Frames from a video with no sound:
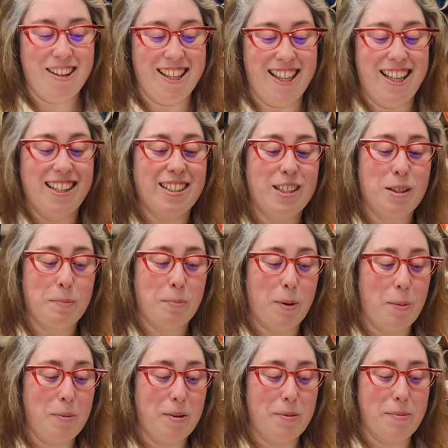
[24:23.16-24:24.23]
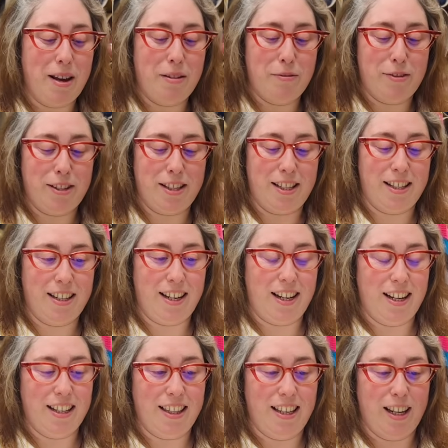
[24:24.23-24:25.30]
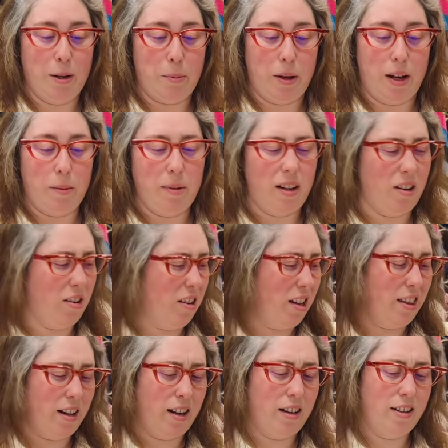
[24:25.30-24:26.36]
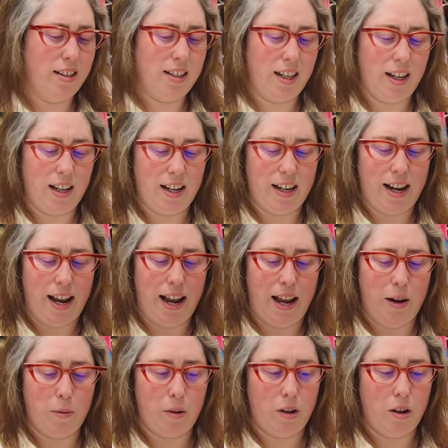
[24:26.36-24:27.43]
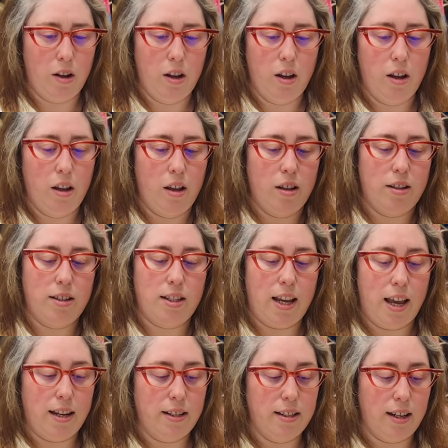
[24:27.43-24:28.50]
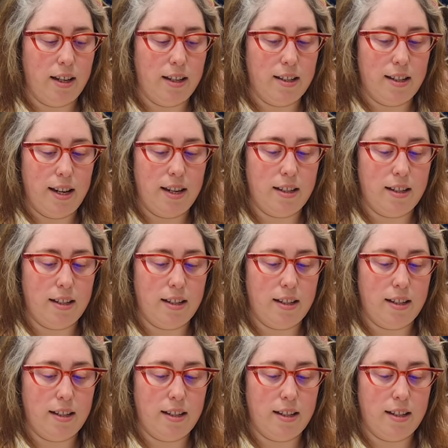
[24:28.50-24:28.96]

That's the problem. Everything that I think about, I'm like, oh yeah, that'll only take like an hour. 10 days later.